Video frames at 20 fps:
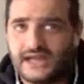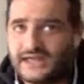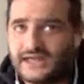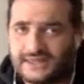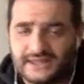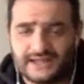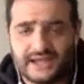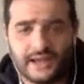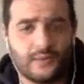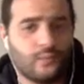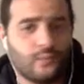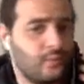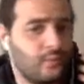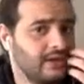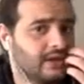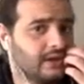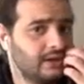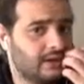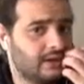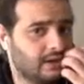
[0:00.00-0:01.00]
I think I
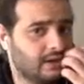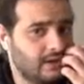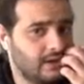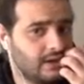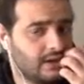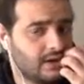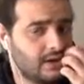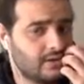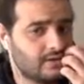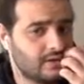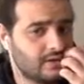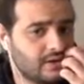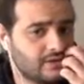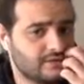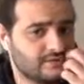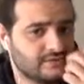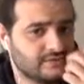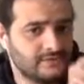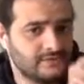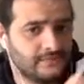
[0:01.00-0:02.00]
win another
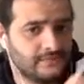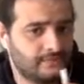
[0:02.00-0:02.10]
100.